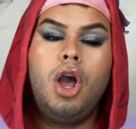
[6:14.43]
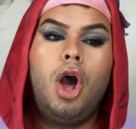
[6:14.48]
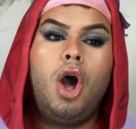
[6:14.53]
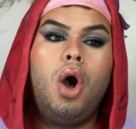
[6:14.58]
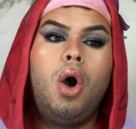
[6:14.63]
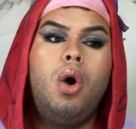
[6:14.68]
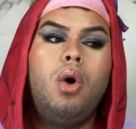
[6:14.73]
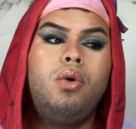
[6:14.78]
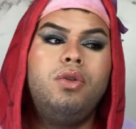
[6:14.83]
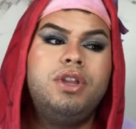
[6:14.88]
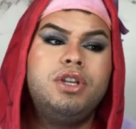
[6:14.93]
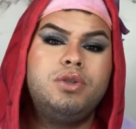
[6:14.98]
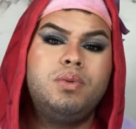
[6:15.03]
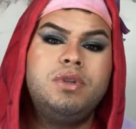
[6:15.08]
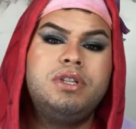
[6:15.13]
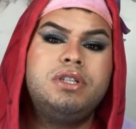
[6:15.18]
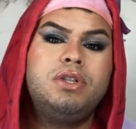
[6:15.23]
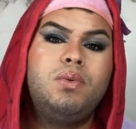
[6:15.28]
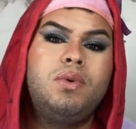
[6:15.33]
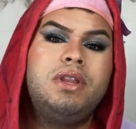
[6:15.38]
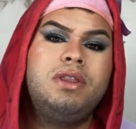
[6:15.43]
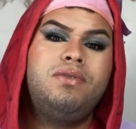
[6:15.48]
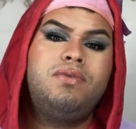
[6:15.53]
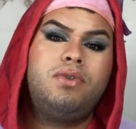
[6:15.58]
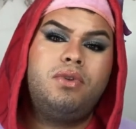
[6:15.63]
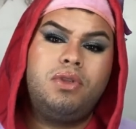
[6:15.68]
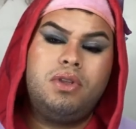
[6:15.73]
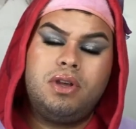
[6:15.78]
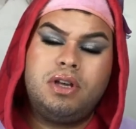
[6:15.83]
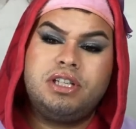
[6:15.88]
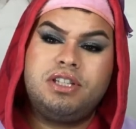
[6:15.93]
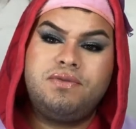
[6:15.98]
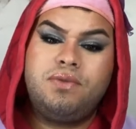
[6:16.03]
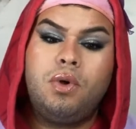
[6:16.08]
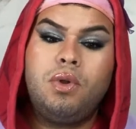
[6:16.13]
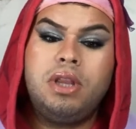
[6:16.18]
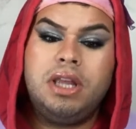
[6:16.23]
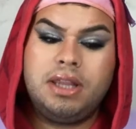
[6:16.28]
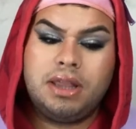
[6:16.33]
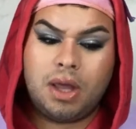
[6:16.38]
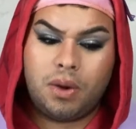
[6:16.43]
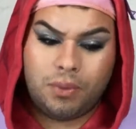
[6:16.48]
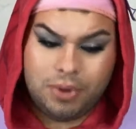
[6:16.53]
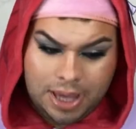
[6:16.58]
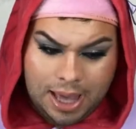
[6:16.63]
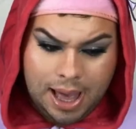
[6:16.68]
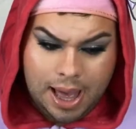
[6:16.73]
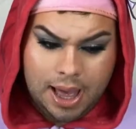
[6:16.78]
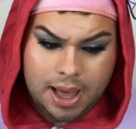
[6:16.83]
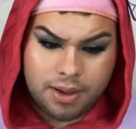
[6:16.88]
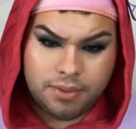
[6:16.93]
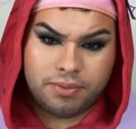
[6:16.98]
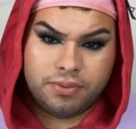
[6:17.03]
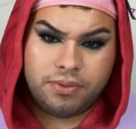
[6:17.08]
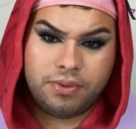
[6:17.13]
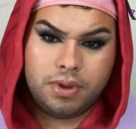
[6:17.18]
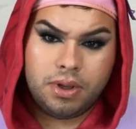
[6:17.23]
Oh, this one's the one for the exfoliant that we have.